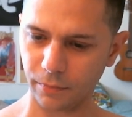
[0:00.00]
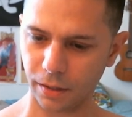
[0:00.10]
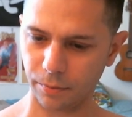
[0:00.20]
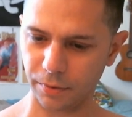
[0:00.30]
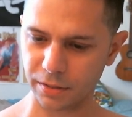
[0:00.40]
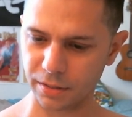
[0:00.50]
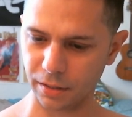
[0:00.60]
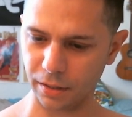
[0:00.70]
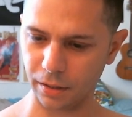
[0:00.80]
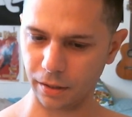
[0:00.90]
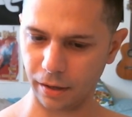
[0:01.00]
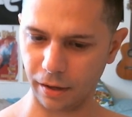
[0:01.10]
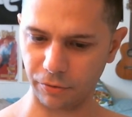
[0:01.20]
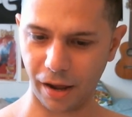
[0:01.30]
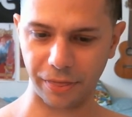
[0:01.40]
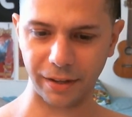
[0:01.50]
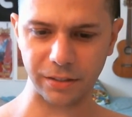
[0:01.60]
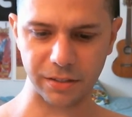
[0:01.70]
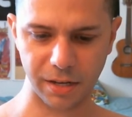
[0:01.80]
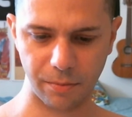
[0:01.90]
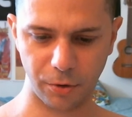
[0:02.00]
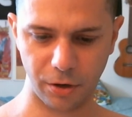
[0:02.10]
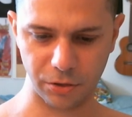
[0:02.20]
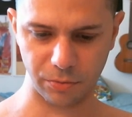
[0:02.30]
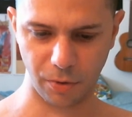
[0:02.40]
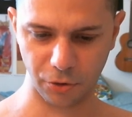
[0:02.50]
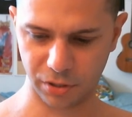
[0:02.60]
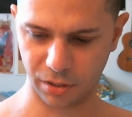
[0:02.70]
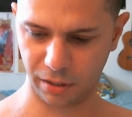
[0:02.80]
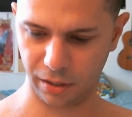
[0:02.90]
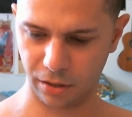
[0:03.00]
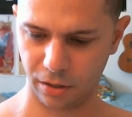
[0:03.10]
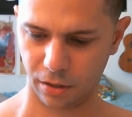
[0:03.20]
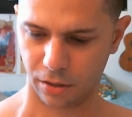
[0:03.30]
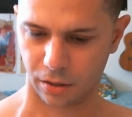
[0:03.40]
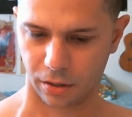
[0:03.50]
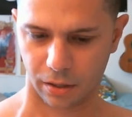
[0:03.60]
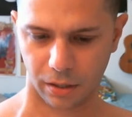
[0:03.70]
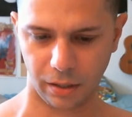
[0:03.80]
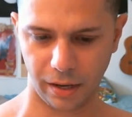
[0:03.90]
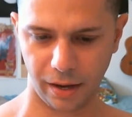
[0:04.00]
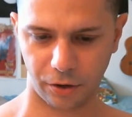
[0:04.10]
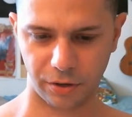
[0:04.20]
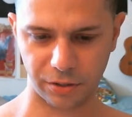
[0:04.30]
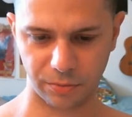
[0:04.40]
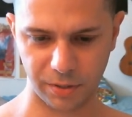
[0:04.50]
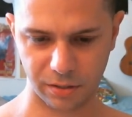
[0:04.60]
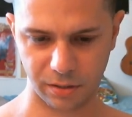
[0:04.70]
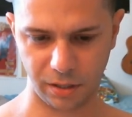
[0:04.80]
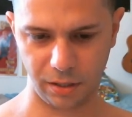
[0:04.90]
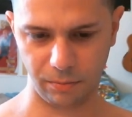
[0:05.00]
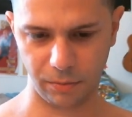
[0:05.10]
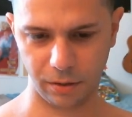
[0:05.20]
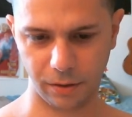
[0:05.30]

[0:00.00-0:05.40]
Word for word: Let me see. I, I think December is mostly, yeah, Christmas themed.